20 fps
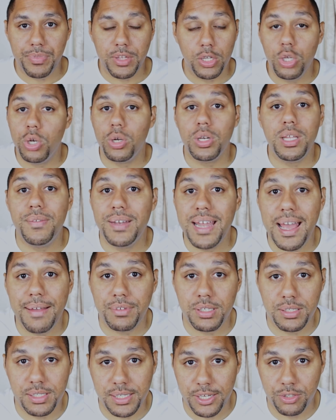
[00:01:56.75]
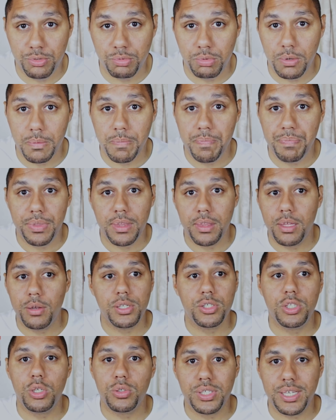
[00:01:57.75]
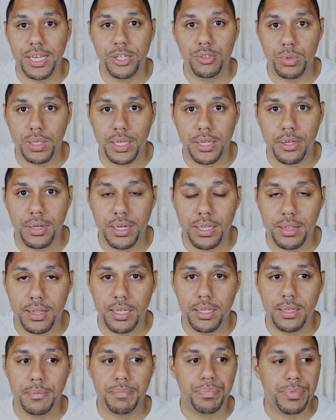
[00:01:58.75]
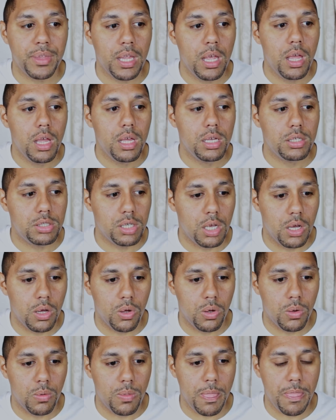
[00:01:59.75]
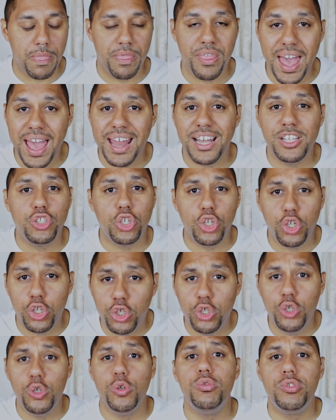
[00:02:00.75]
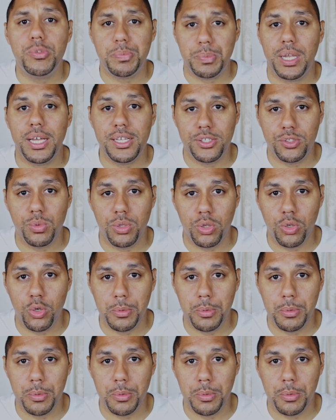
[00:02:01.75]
You don't even have to schedule. There is no scheduling or anything. So that is a huge plus with